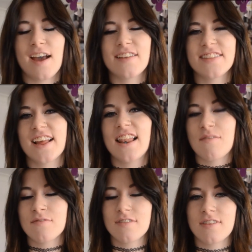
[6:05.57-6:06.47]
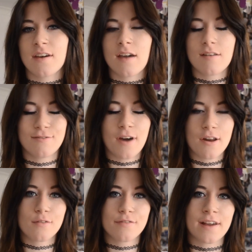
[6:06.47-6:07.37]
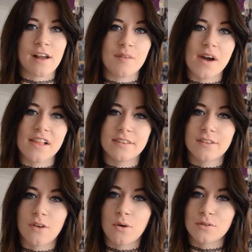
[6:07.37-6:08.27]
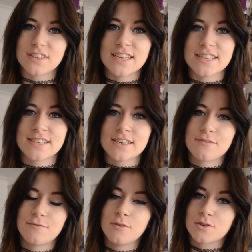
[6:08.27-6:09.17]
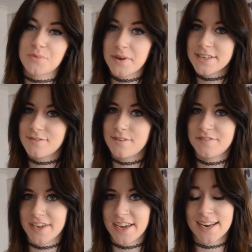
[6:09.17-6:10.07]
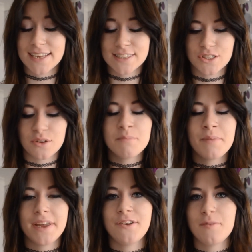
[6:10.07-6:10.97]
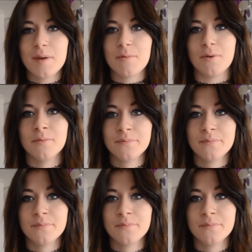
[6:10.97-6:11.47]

And the 11th thing and final thing on my goals list for 2015 is to meet new people.